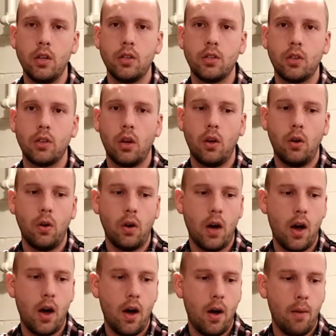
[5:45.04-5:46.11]
So
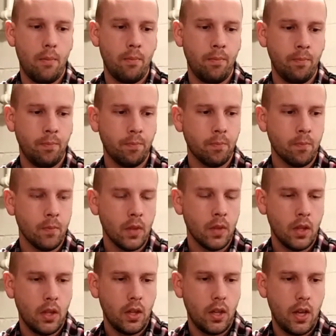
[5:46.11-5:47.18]
um,
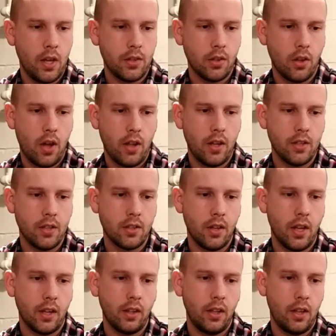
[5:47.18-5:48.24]
it's a lot less
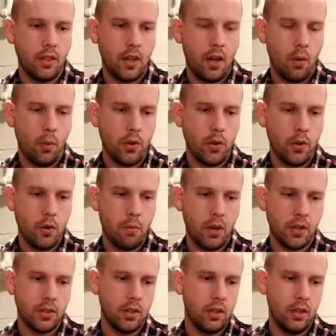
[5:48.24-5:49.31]
likely that when you
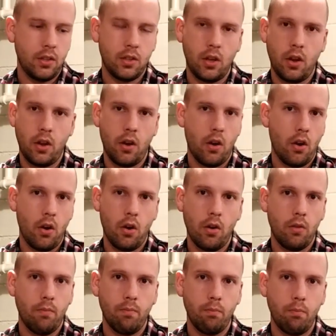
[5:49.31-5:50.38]
mix it into your
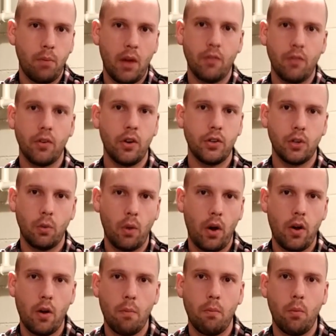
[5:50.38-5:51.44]
beverage or what
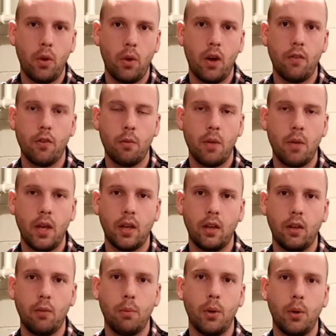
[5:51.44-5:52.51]
your, whatever you're making,
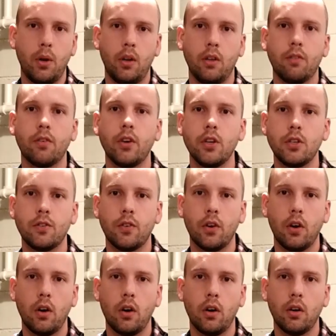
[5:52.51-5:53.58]
you put it in the fridge
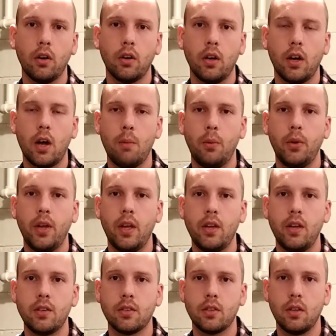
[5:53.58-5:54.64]
for a couple
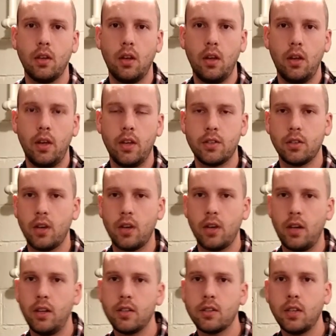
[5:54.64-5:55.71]
days, it's a lot
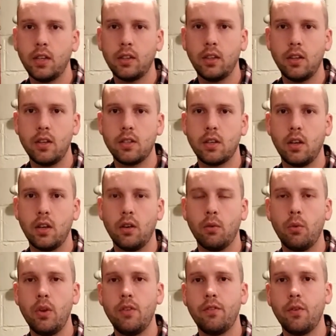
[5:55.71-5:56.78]
less likely that it's going to
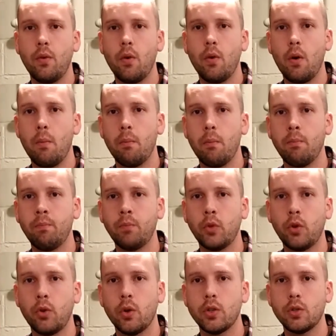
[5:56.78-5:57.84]
reform
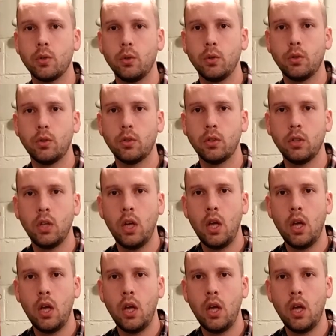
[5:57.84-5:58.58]
crystals.